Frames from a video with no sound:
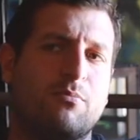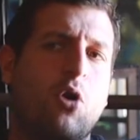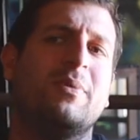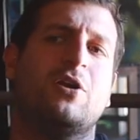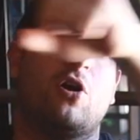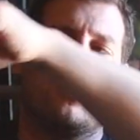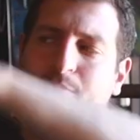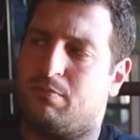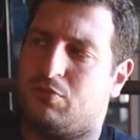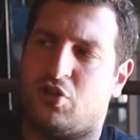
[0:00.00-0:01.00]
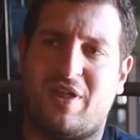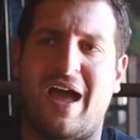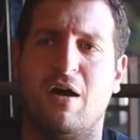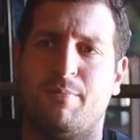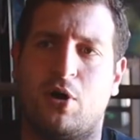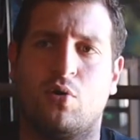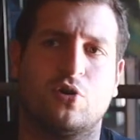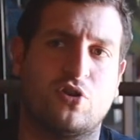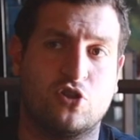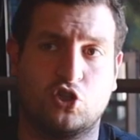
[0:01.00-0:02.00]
moment arm to the elbow or to the